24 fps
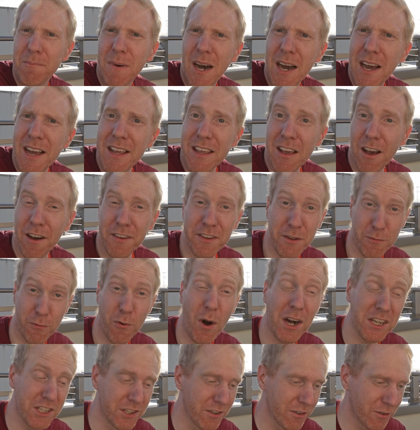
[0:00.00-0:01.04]
my
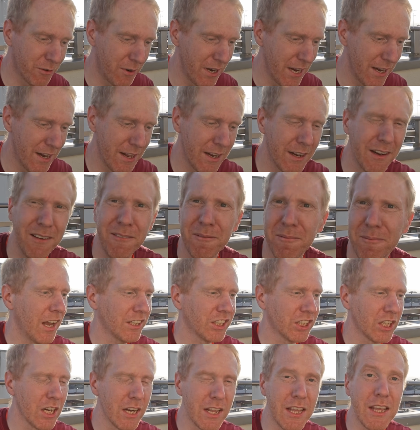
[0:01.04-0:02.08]
diffraction grading
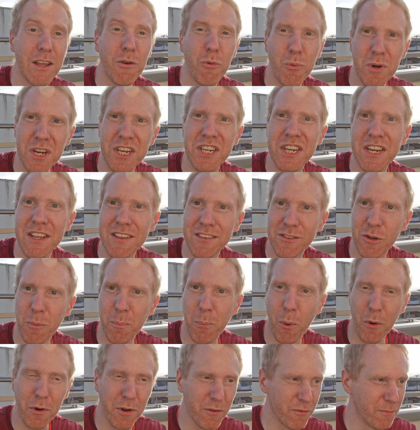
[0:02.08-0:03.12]
actually reaches the
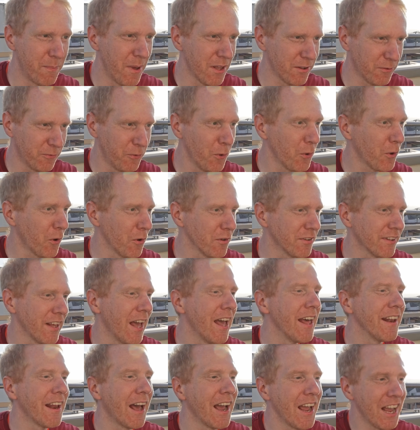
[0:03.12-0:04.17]
point of best focus,
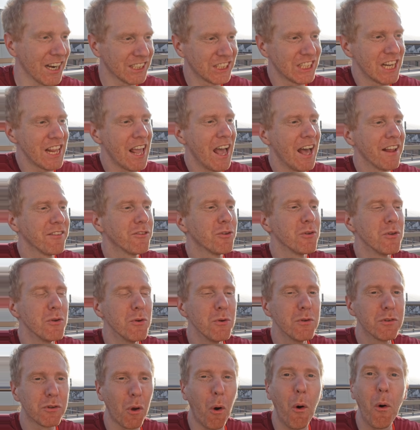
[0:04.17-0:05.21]
and I actually had to
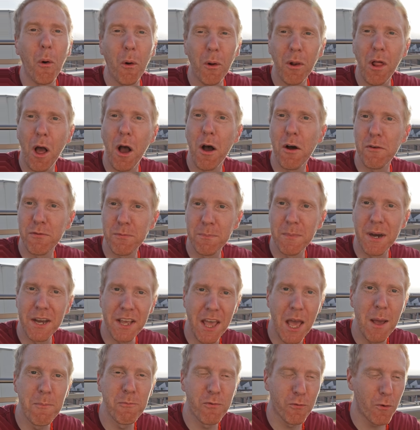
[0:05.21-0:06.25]
use all of
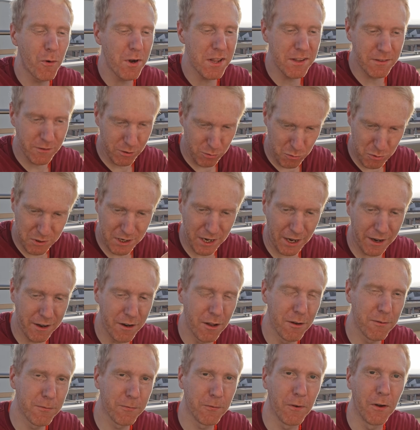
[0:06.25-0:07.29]
my M42
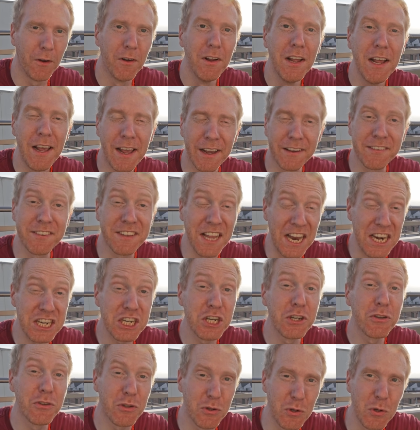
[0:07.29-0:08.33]
kind of
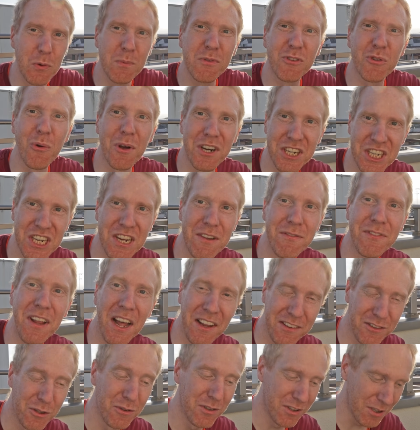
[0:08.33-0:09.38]
extension tubes to achieve
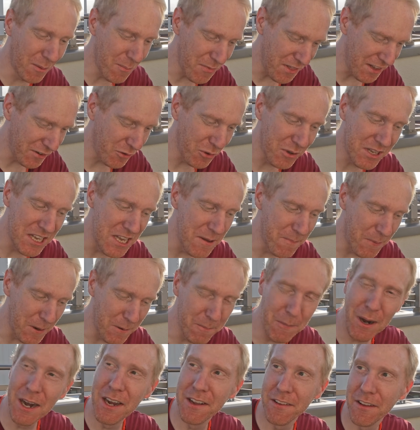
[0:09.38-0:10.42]
that. So something to keep
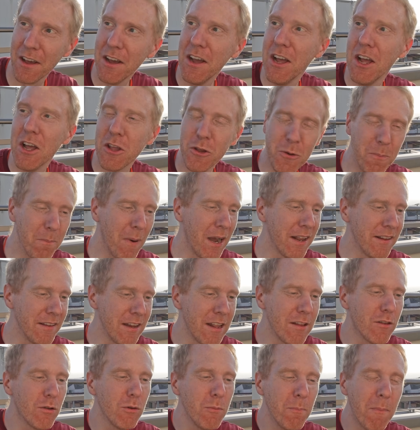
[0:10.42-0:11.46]
in mind, you might
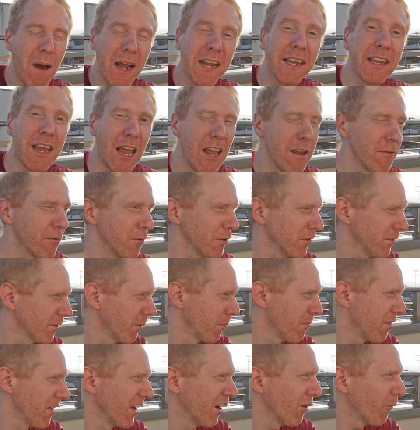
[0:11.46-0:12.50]
need to MacGyver
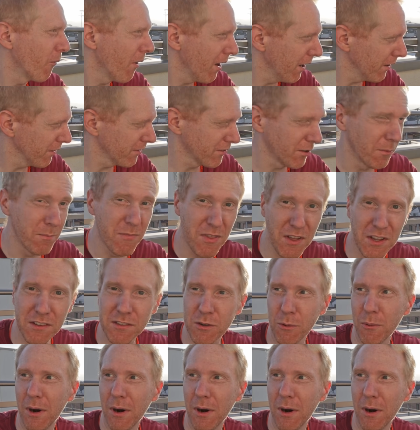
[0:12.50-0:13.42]
some things